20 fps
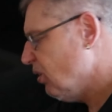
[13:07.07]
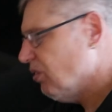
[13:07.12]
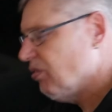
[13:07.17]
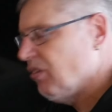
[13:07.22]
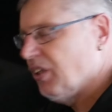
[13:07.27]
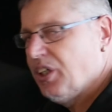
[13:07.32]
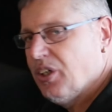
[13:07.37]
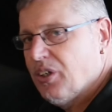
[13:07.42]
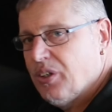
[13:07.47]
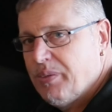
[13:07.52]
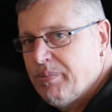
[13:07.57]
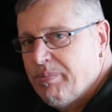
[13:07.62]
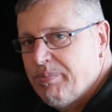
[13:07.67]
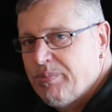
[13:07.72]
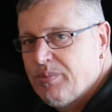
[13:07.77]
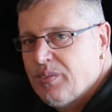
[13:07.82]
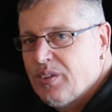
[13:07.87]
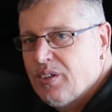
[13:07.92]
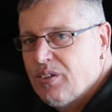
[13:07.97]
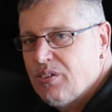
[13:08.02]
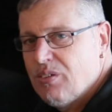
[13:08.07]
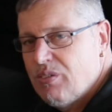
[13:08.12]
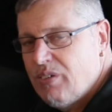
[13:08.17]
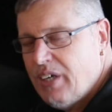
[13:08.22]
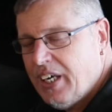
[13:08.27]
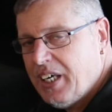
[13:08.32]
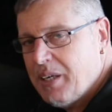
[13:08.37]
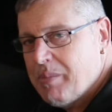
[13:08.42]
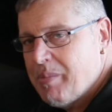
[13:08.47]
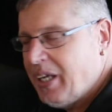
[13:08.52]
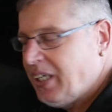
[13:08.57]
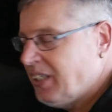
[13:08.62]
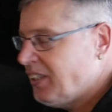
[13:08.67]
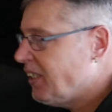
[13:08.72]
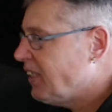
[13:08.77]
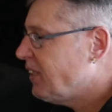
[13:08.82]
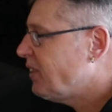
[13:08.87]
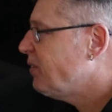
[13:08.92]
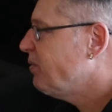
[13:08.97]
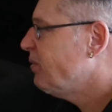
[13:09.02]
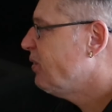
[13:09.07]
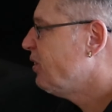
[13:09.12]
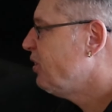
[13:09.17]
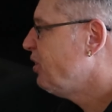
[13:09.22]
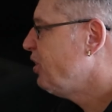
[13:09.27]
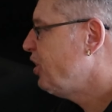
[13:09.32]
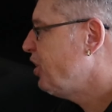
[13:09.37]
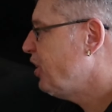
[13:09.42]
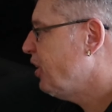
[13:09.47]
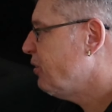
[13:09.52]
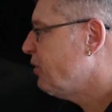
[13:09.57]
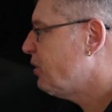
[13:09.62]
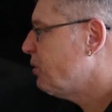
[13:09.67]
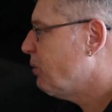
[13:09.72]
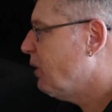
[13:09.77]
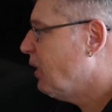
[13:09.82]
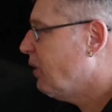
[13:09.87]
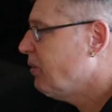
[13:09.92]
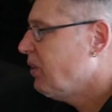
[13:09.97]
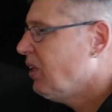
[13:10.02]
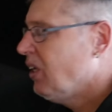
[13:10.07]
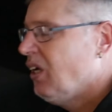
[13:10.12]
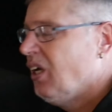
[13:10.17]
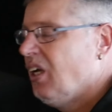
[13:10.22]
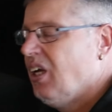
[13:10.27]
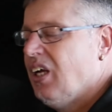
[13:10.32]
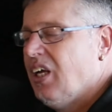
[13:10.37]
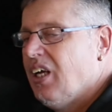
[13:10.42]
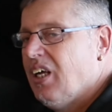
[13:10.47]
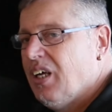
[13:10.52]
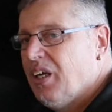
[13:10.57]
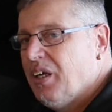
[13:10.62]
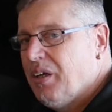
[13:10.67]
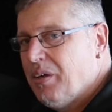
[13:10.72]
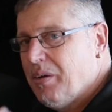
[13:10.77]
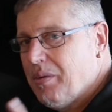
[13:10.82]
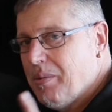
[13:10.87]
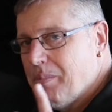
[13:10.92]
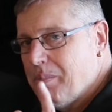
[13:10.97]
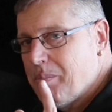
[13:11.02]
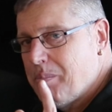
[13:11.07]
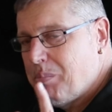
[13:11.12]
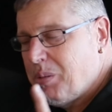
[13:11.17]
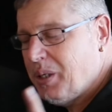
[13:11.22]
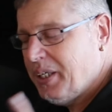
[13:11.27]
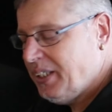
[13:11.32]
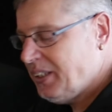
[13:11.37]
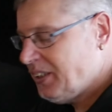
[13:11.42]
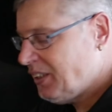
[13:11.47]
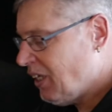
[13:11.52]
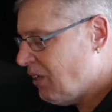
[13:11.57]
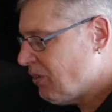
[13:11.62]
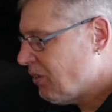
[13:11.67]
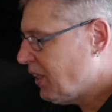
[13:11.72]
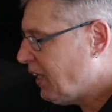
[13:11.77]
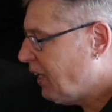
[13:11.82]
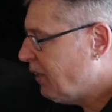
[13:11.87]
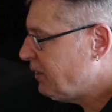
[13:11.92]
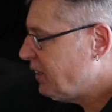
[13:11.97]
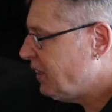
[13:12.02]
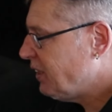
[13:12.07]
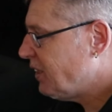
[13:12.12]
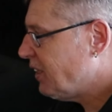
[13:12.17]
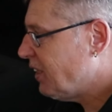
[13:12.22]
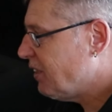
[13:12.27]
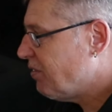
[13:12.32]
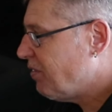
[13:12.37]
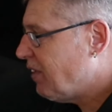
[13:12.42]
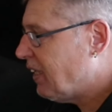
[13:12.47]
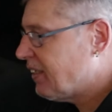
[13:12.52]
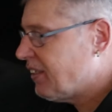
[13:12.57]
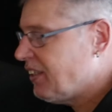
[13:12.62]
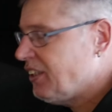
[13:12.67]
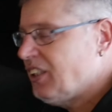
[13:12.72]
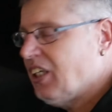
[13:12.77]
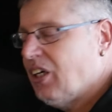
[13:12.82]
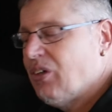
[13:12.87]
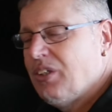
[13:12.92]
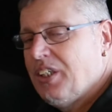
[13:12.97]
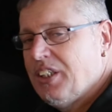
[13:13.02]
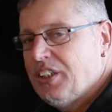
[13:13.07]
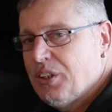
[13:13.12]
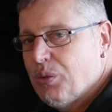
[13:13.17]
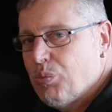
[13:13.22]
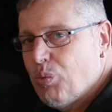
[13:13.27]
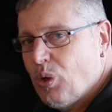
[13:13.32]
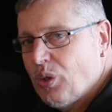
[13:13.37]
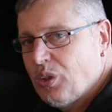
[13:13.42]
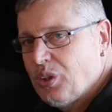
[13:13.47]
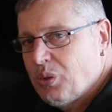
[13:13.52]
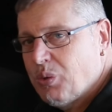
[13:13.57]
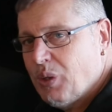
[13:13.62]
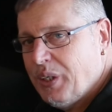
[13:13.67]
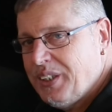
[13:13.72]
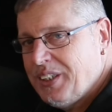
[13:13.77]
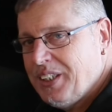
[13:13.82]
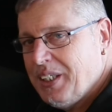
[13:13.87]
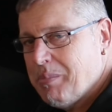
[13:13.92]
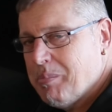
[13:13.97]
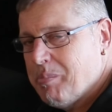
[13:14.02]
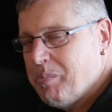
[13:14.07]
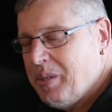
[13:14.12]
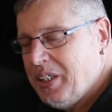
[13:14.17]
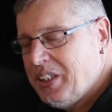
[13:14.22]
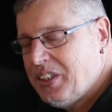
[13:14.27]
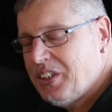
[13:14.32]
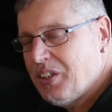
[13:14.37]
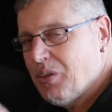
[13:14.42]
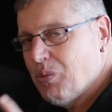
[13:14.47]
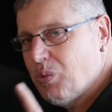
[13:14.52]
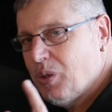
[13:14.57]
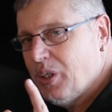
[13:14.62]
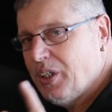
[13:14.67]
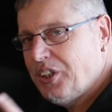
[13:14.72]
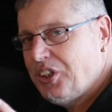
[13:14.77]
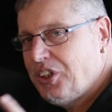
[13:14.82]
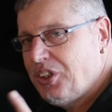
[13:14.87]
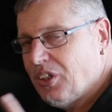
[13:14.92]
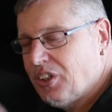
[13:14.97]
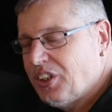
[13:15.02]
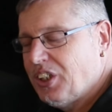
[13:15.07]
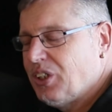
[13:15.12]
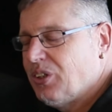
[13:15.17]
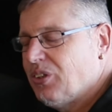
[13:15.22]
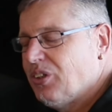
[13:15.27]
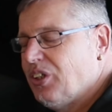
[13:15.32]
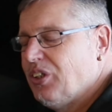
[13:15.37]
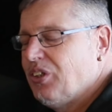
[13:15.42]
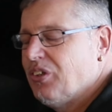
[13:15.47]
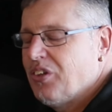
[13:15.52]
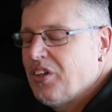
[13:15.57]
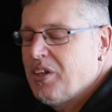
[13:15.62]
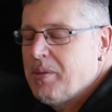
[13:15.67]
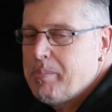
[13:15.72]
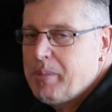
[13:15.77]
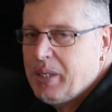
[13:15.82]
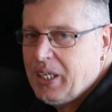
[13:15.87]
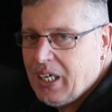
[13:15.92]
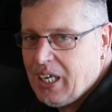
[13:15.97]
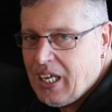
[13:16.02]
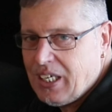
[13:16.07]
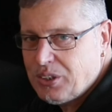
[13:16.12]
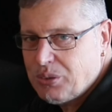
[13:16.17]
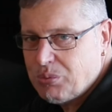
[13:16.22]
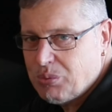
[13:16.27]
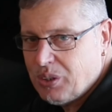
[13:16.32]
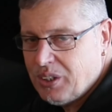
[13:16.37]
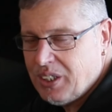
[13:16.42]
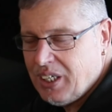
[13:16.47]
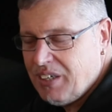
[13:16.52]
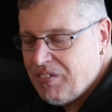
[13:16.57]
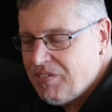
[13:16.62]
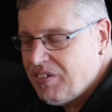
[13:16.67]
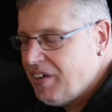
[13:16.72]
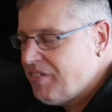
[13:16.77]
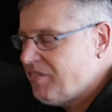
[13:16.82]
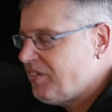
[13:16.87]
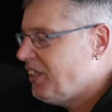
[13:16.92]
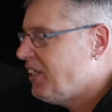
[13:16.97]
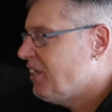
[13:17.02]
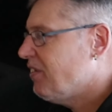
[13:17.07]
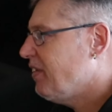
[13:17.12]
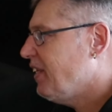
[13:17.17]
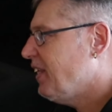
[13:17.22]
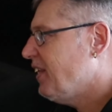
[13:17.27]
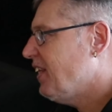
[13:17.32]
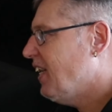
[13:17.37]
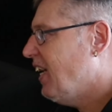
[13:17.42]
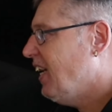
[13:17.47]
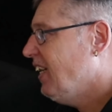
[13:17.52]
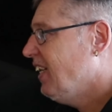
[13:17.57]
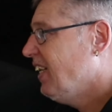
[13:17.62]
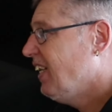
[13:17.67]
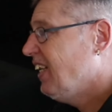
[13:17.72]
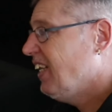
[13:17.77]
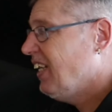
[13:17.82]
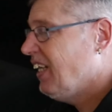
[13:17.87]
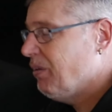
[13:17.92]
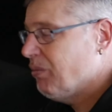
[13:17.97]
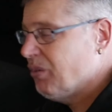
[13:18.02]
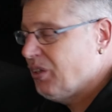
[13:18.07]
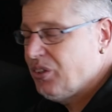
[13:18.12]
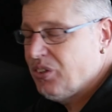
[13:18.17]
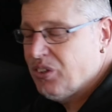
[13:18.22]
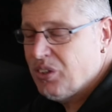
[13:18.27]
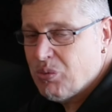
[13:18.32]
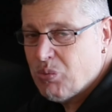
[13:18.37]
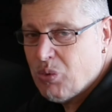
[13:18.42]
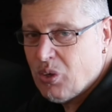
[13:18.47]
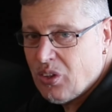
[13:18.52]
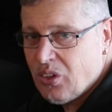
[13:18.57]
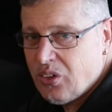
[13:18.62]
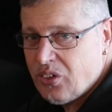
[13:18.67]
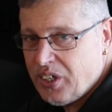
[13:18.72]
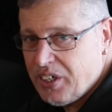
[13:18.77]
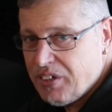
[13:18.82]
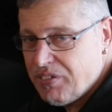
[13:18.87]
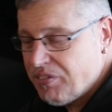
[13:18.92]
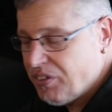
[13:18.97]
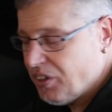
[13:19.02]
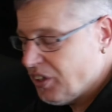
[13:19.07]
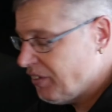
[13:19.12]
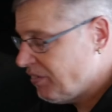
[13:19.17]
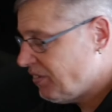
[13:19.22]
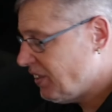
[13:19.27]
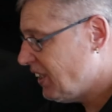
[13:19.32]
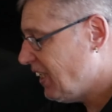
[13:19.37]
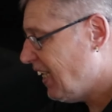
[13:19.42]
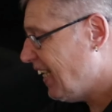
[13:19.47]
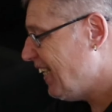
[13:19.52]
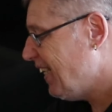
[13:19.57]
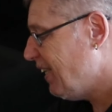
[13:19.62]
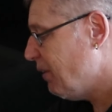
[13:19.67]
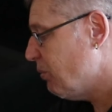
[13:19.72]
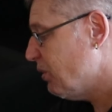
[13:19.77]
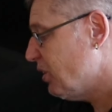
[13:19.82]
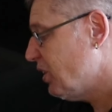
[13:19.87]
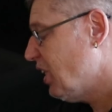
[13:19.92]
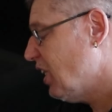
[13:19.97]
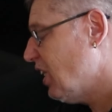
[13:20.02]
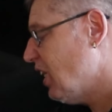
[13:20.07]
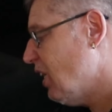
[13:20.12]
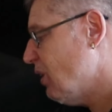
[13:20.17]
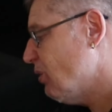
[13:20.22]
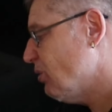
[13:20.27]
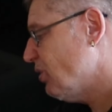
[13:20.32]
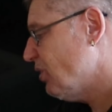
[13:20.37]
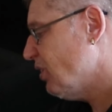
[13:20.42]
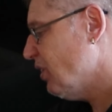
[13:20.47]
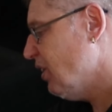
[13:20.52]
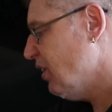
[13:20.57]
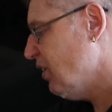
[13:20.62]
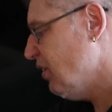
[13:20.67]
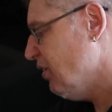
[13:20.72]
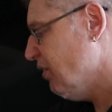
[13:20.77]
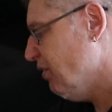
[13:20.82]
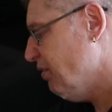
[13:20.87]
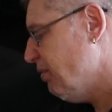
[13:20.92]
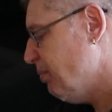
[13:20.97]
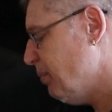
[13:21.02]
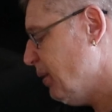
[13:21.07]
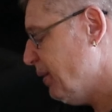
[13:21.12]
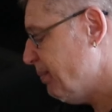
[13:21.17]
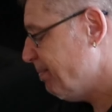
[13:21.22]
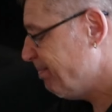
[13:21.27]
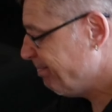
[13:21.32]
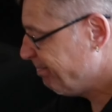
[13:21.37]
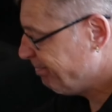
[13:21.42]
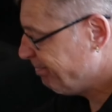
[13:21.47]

Lovely gun, recommend it, shoots well. Please don't count into the fact that it's only at a 120, missed the worst shot he could have done, the big last one. If ever he'd have hit that, he would have done a 135 today, and it was close enough, but